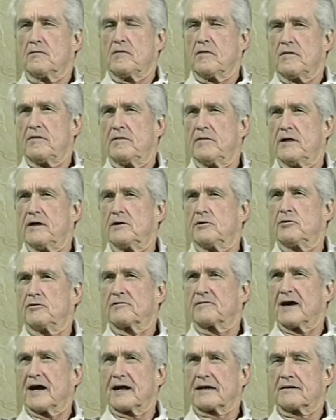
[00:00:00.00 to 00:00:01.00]
Then you've
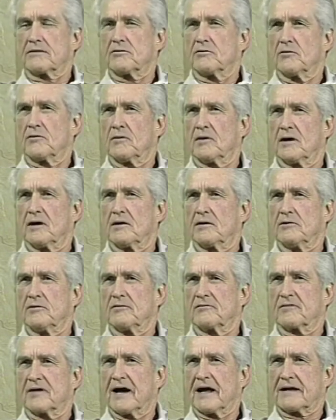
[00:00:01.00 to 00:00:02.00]
got
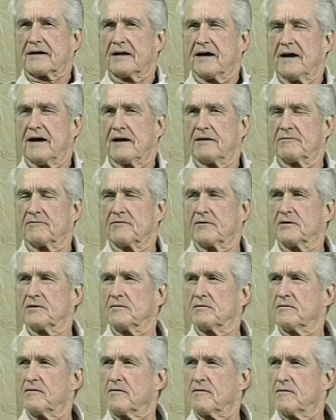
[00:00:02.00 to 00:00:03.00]
to have
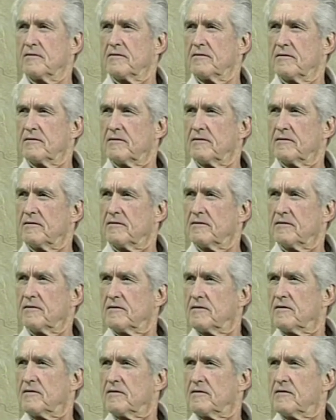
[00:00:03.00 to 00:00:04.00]

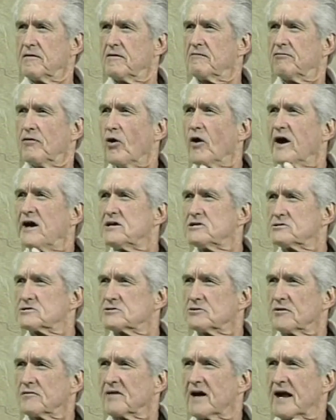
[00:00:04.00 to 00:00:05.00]
the voice.
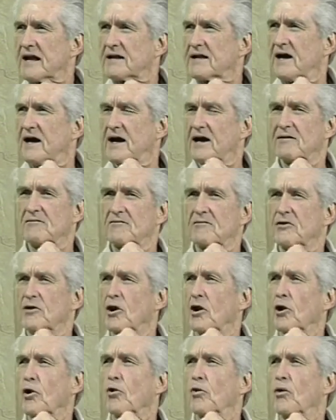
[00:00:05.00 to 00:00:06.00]
You've got to have
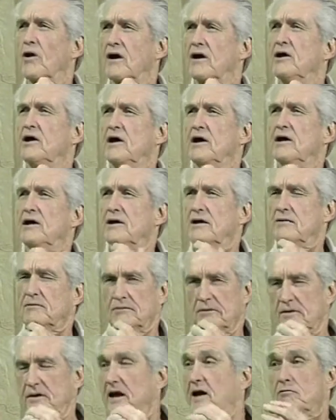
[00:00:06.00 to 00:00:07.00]

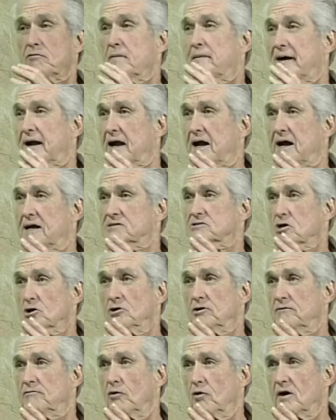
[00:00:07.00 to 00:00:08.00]
everybody has a
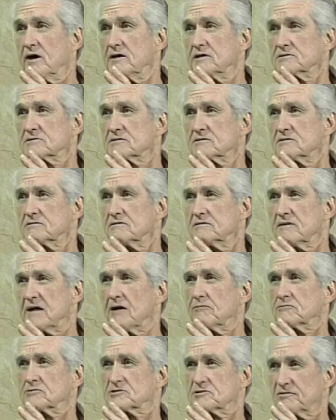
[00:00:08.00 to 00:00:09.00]
good voice.
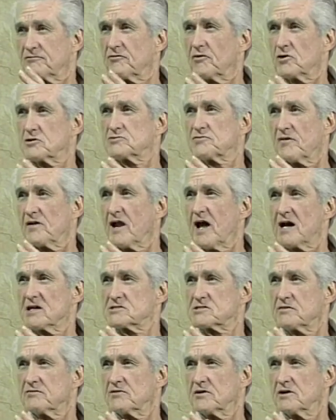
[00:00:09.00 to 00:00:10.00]
That was the first
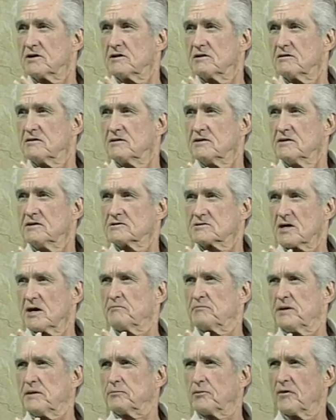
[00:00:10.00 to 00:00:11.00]
philosophy. Mm-hmm.
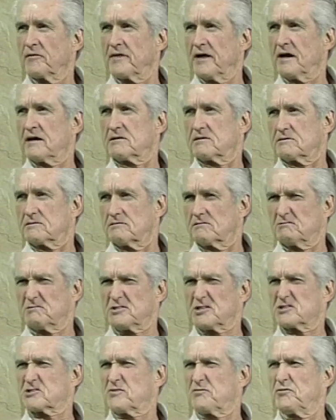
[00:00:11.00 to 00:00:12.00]
Some people think
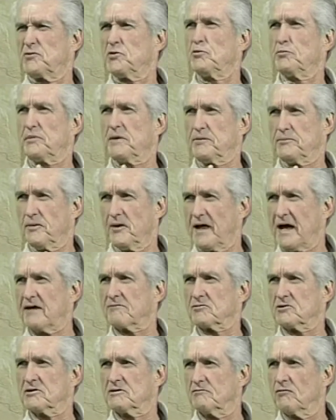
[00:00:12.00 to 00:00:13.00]
just a few people
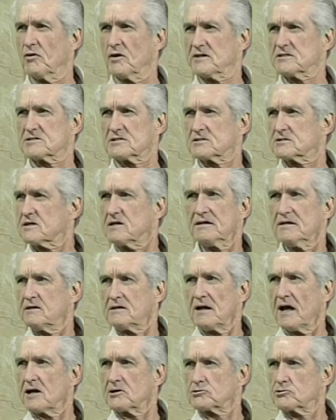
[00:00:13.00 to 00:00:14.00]
have good voices.
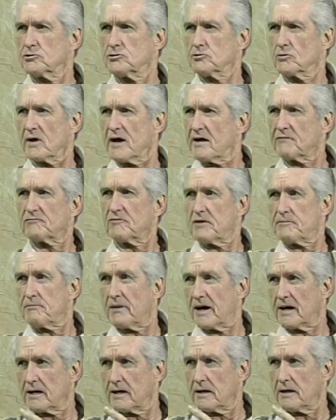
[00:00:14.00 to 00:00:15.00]
Not true.
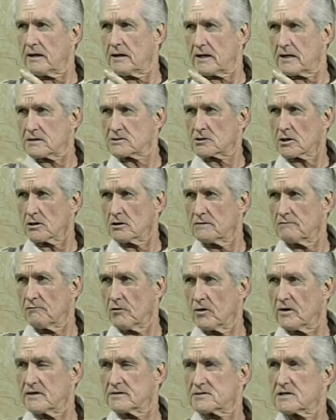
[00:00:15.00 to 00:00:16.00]
Everybody has a good
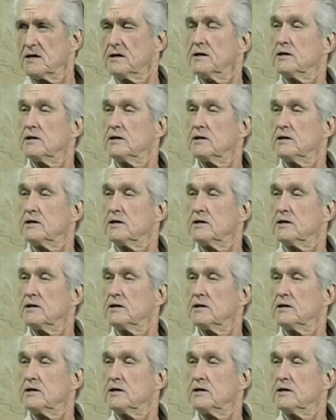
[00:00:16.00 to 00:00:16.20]
voice.